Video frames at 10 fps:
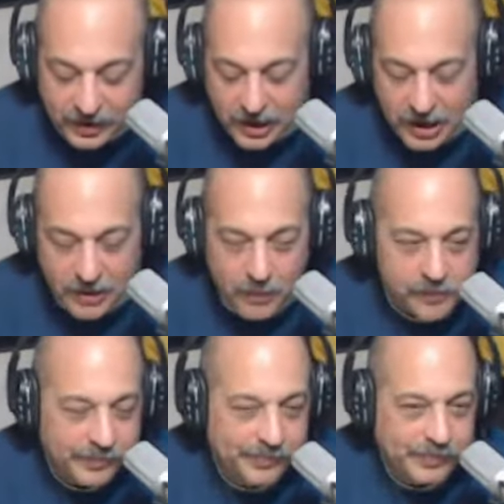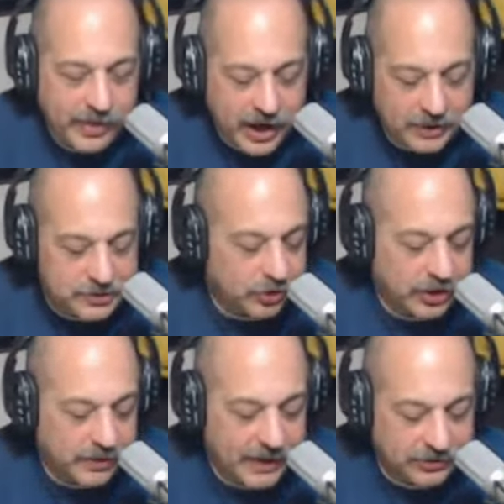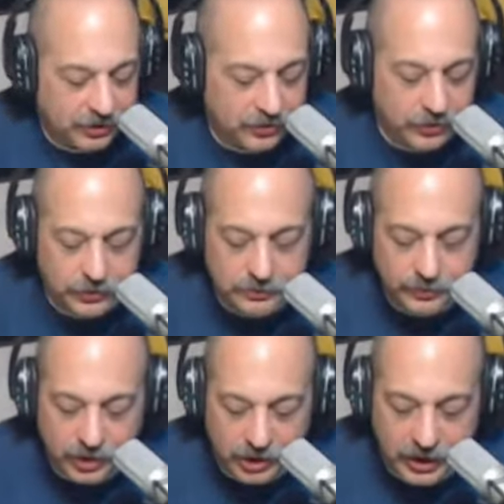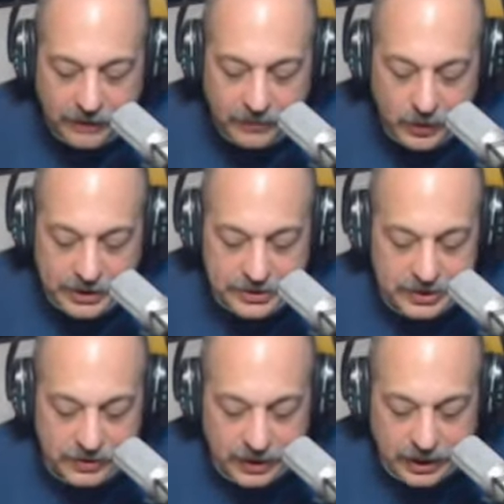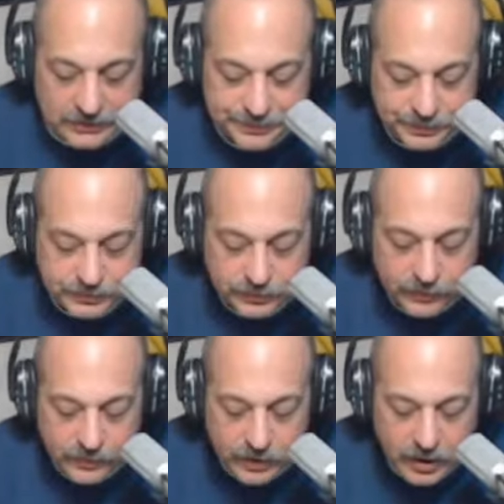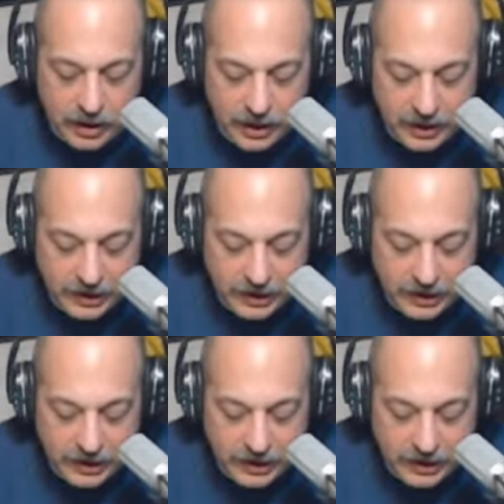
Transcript: I was talking about the two young heavyweights in, right,